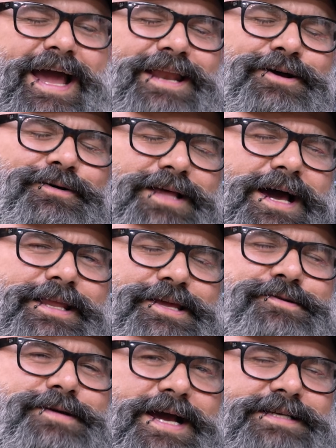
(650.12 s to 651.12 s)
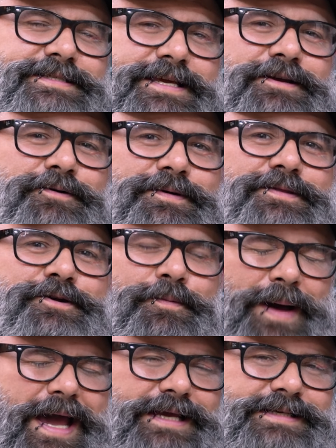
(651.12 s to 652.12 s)
I know a lot of you guys tinker with your
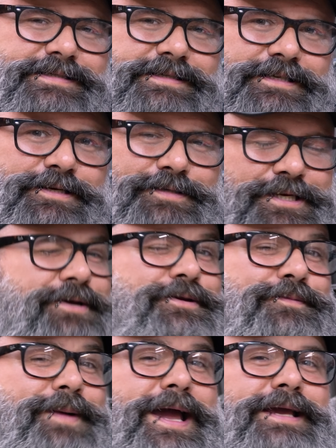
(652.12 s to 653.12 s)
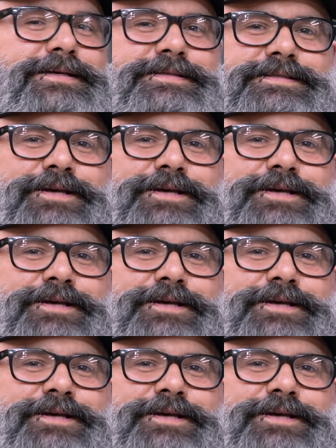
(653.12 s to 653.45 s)
bikes and you tune your bikes,